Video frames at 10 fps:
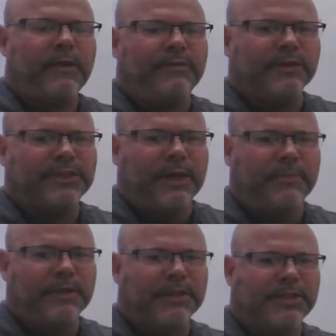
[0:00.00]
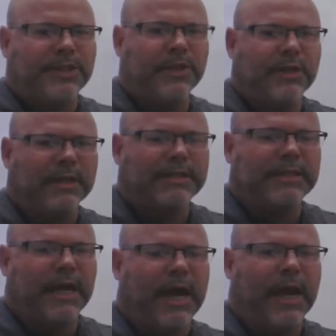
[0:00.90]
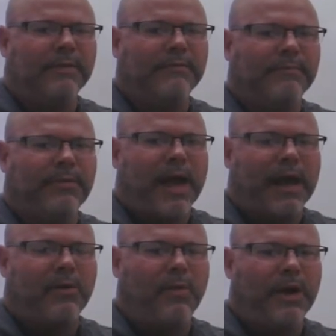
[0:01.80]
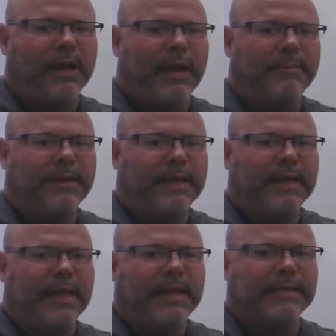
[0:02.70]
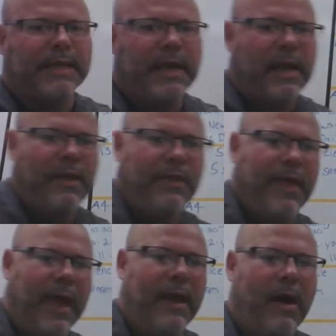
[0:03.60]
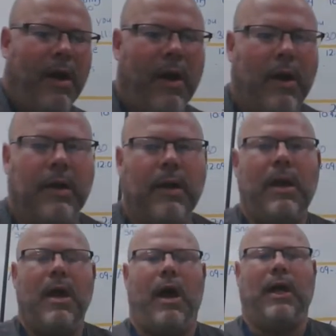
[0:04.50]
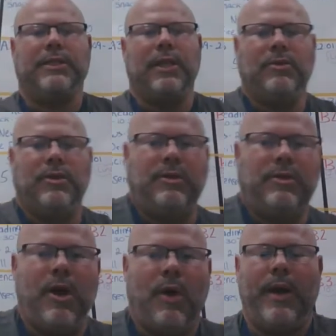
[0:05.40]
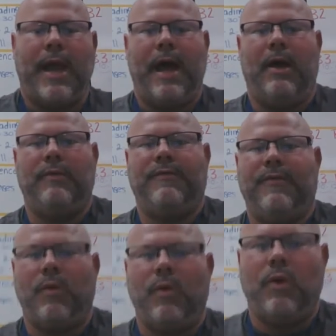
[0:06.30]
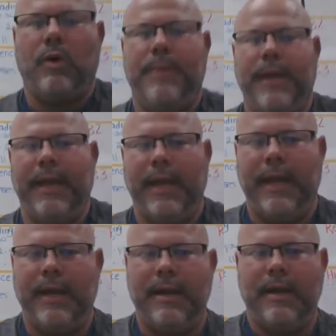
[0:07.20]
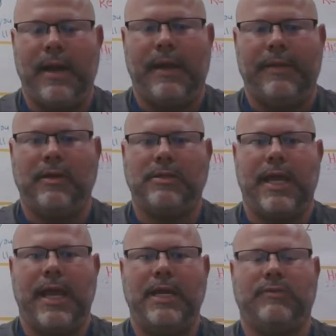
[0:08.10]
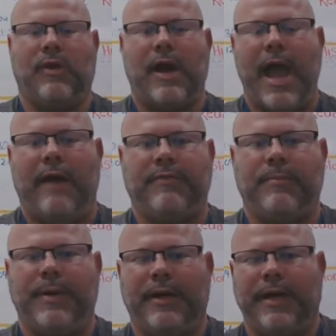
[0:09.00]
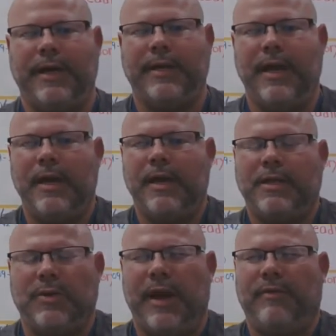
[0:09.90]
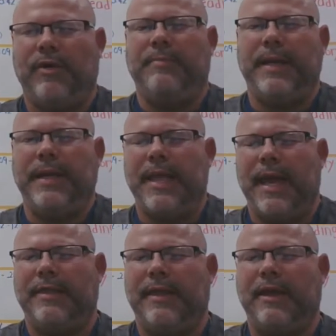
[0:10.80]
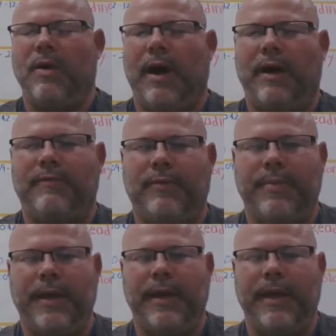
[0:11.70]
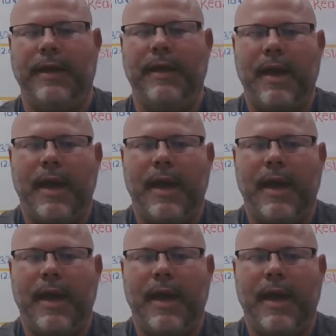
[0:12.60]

for some of the students on block one on B days, they are also going out for PE on those days for half the period. So every B day, they go out for PE.